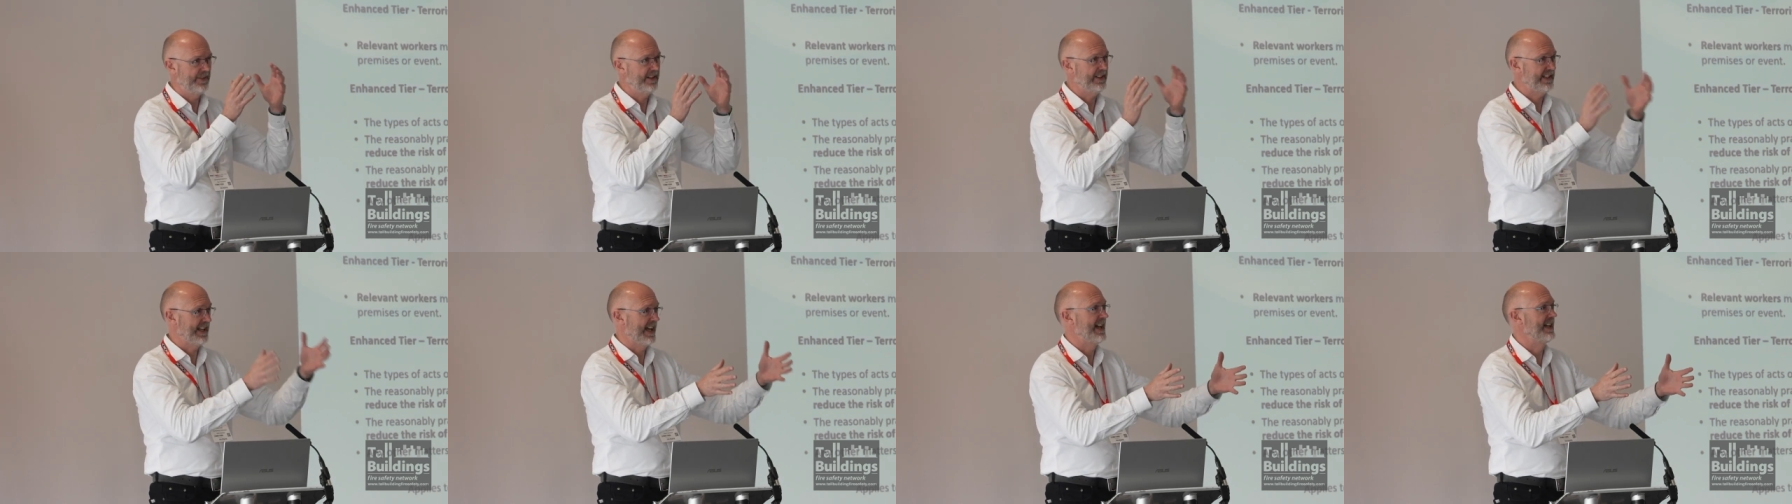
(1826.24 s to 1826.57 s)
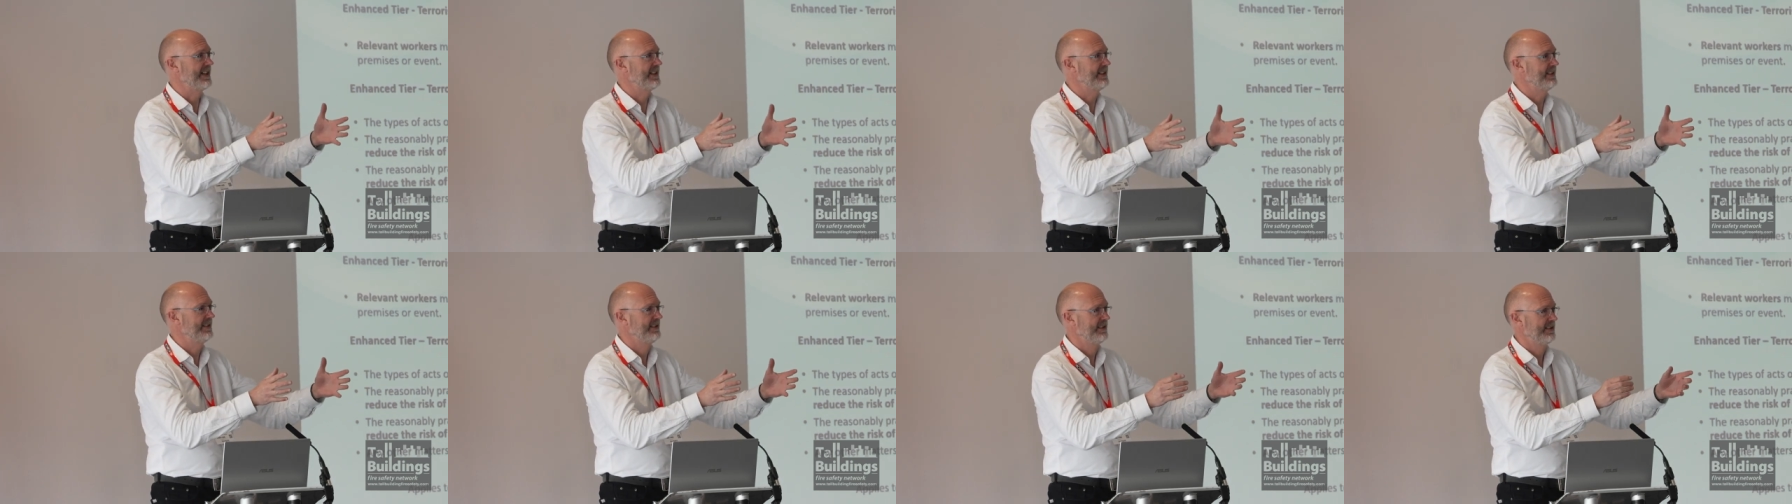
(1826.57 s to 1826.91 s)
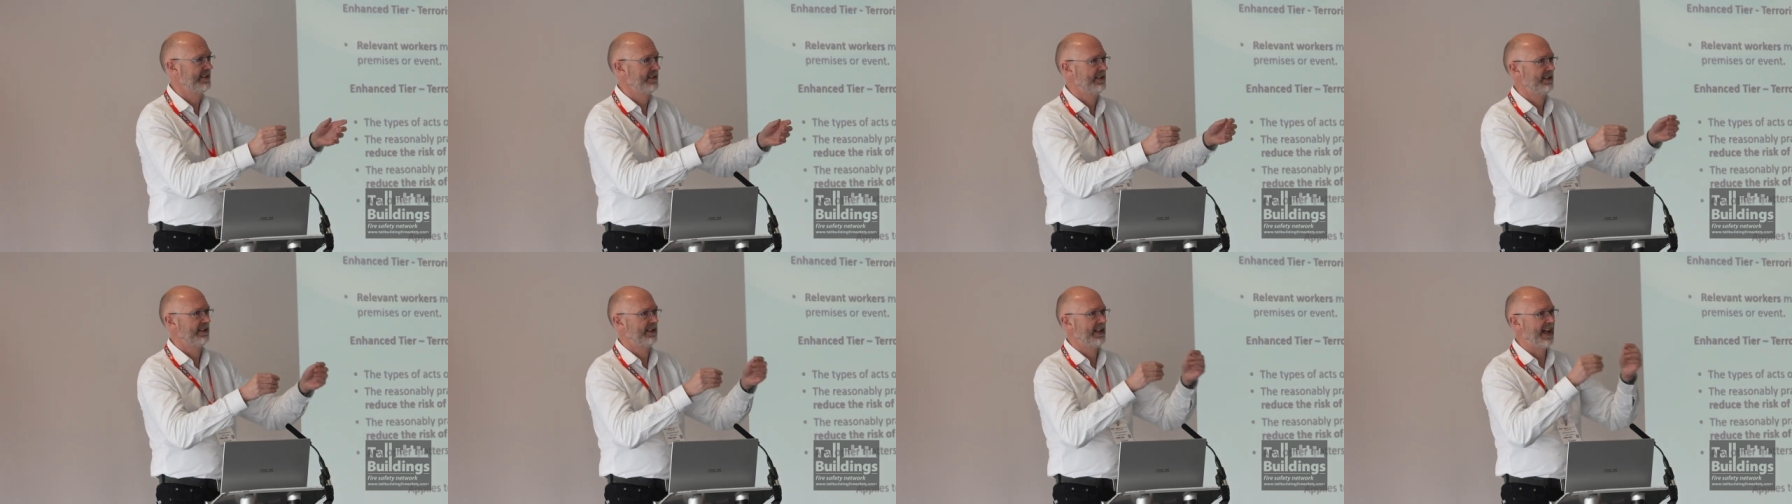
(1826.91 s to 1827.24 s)
it can,
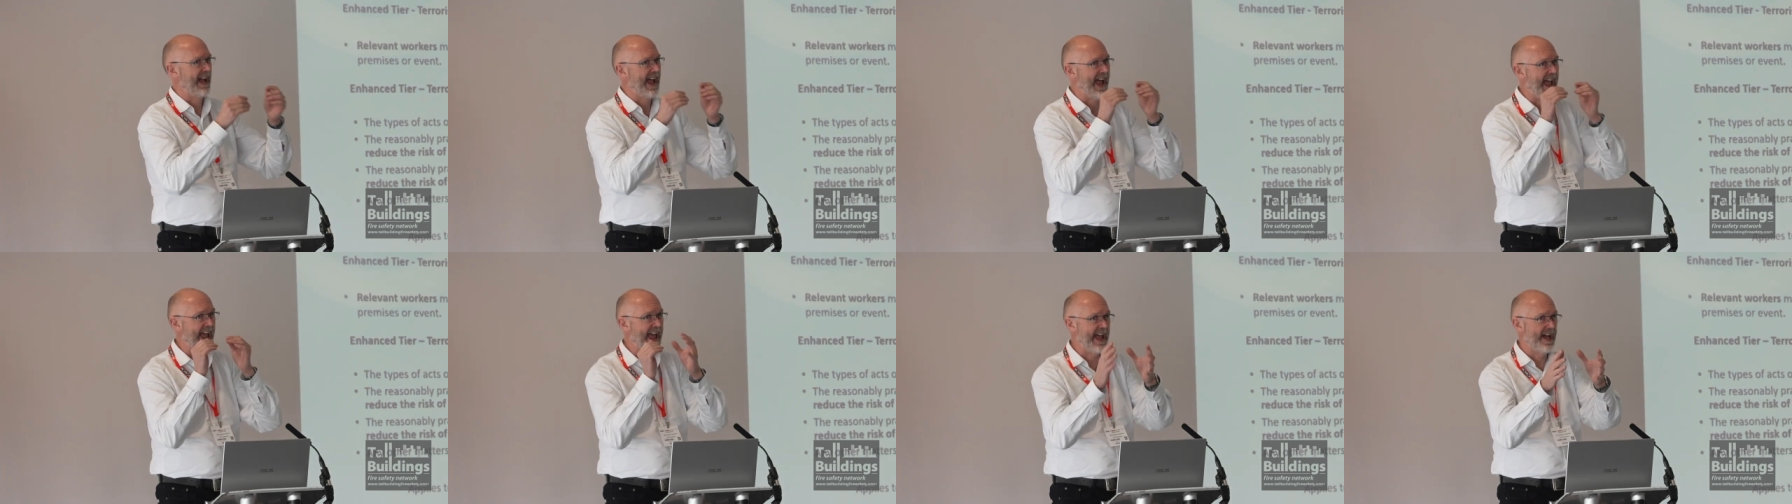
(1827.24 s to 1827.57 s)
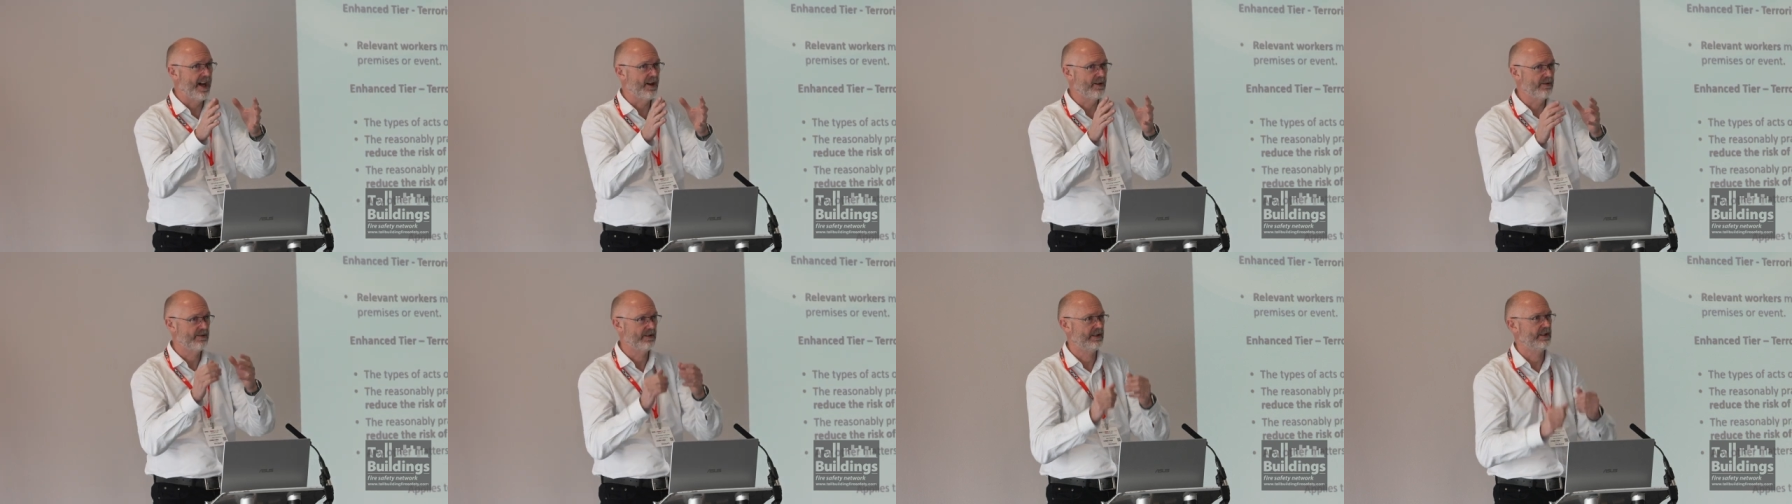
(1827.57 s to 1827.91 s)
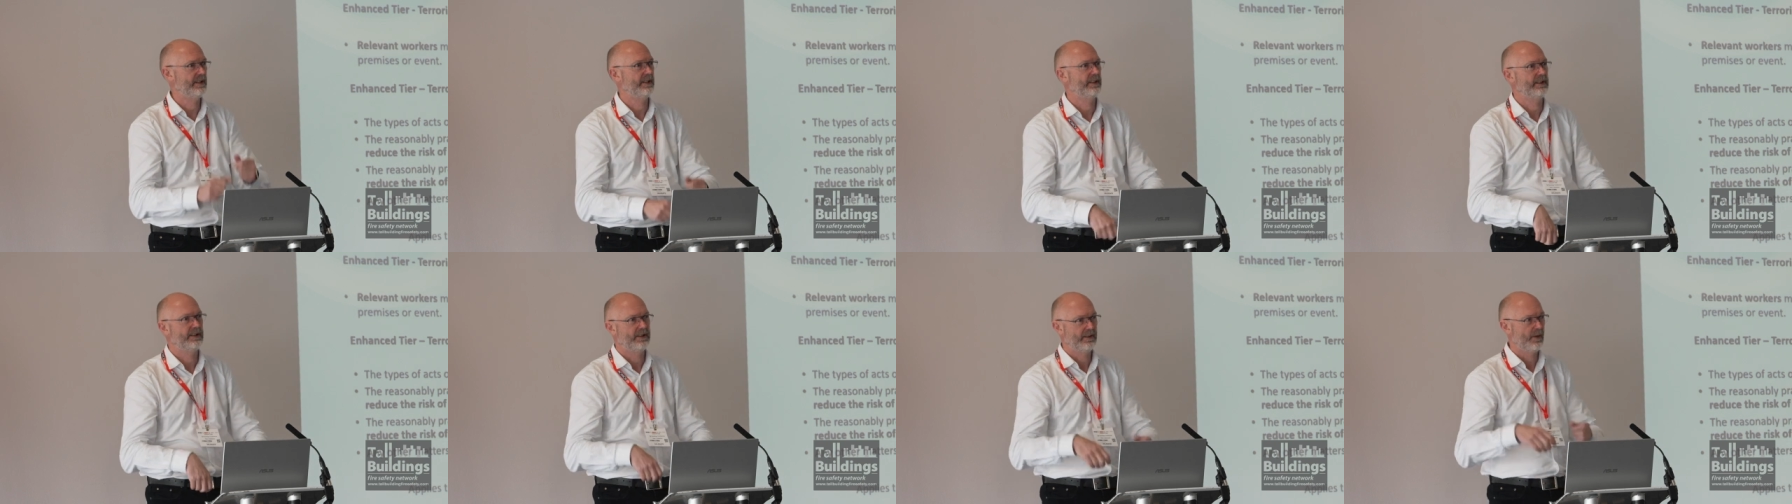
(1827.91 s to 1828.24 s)
how?
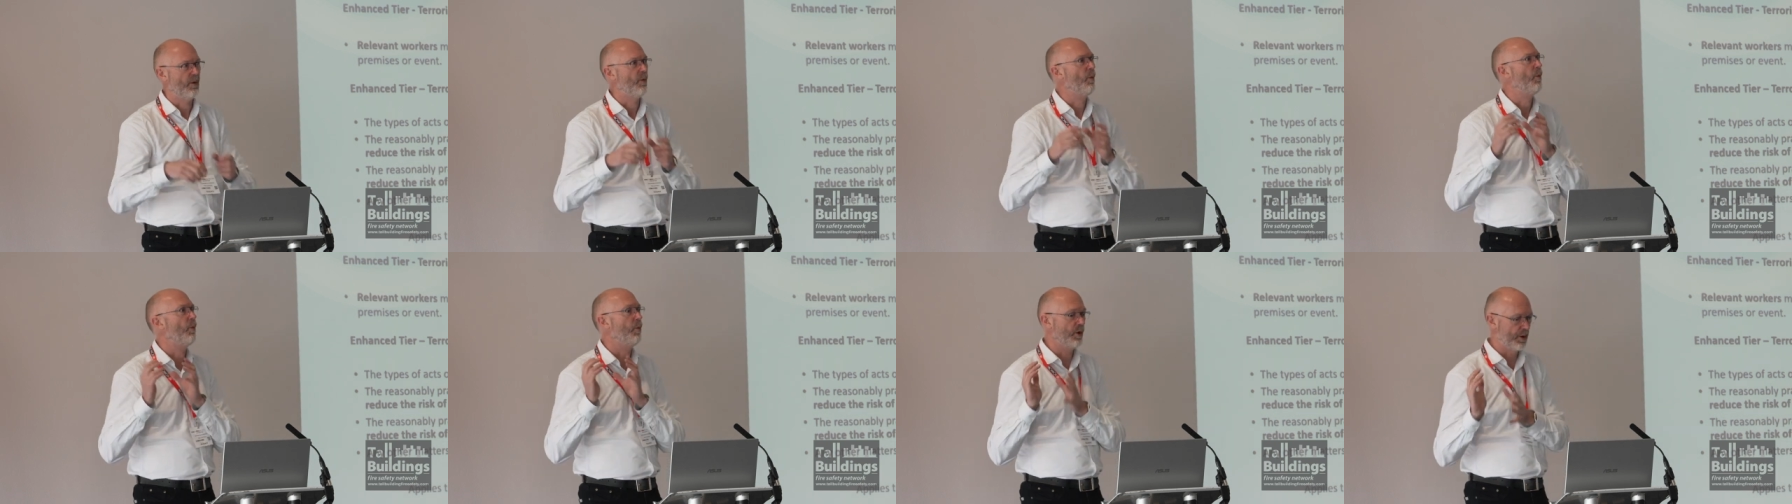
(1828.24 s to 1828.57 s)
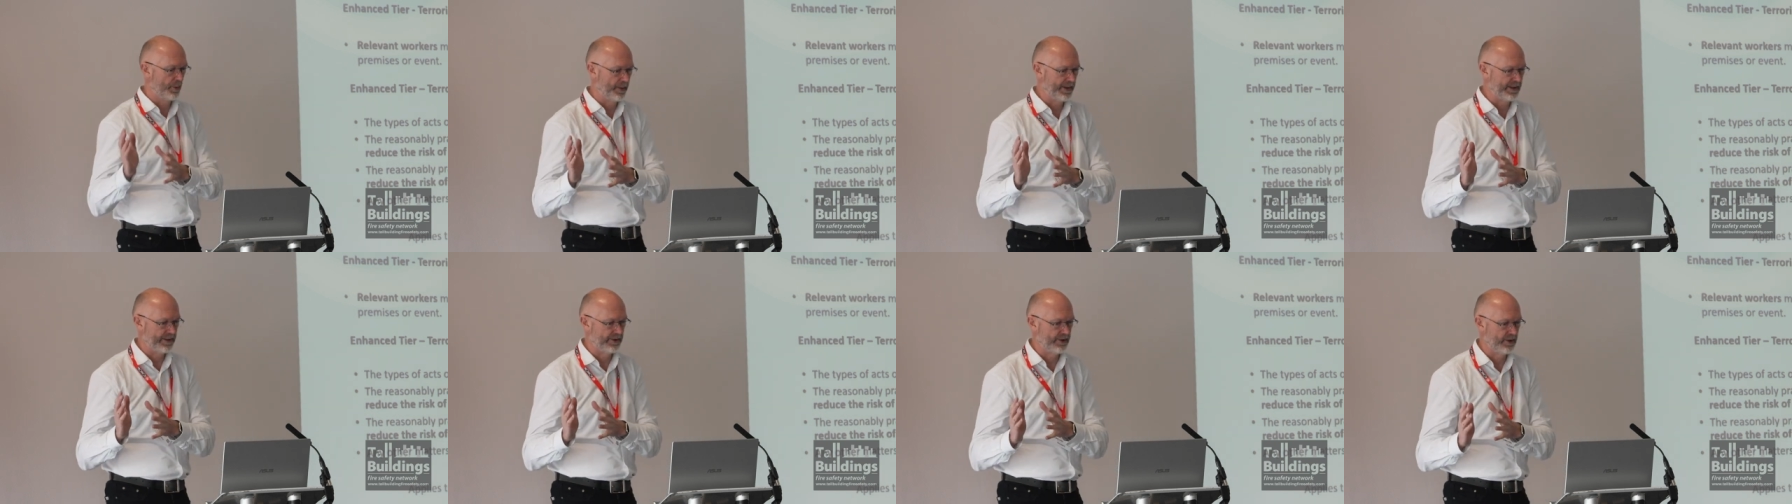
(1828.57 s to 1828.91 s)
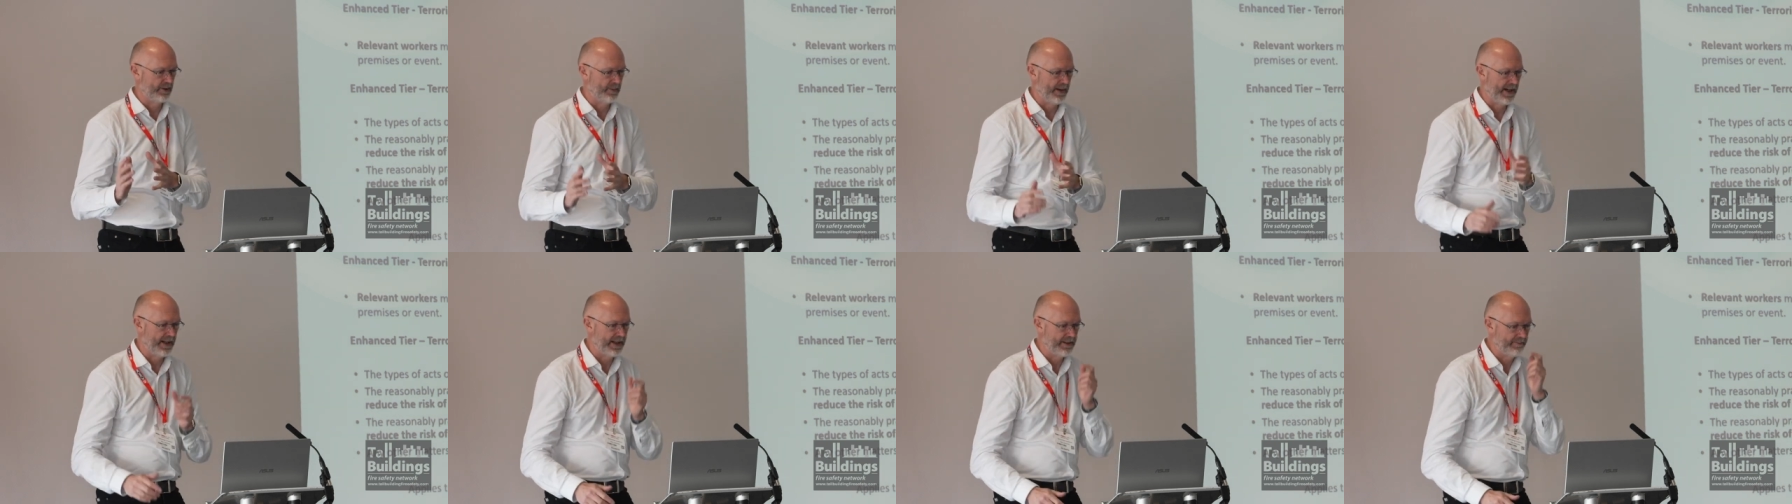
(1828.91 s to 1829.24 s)
What are we going to do
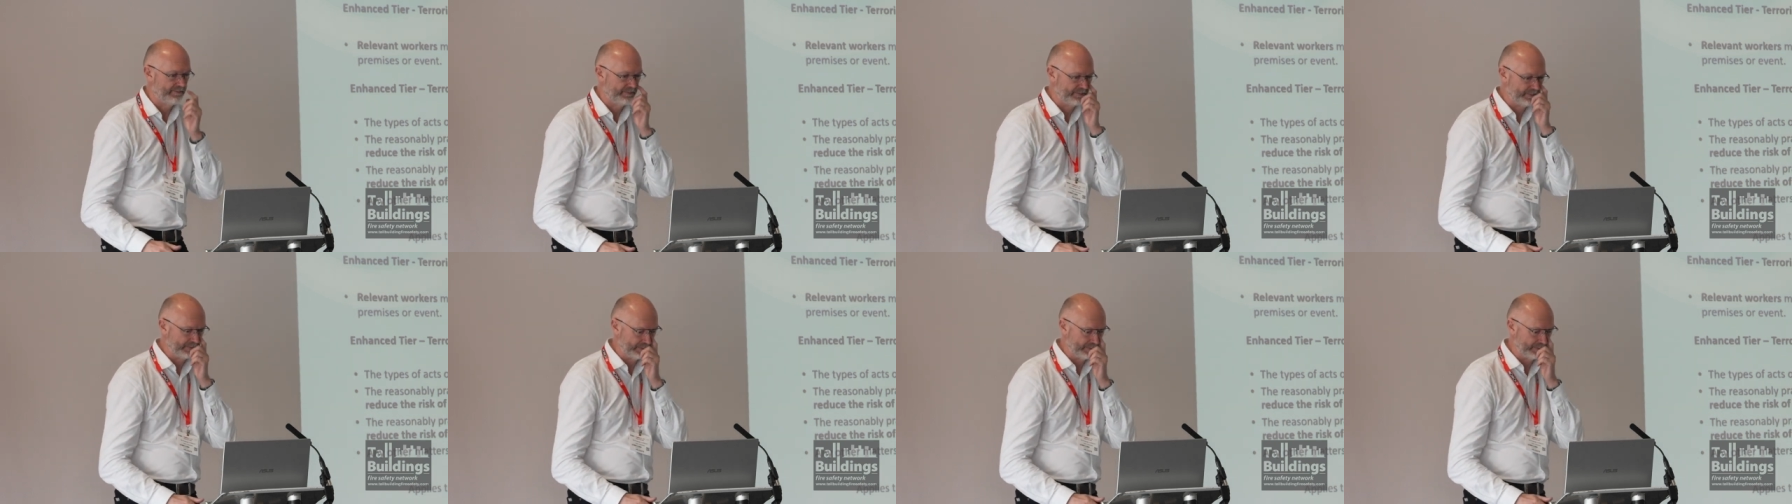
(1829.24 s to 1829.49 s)
about it?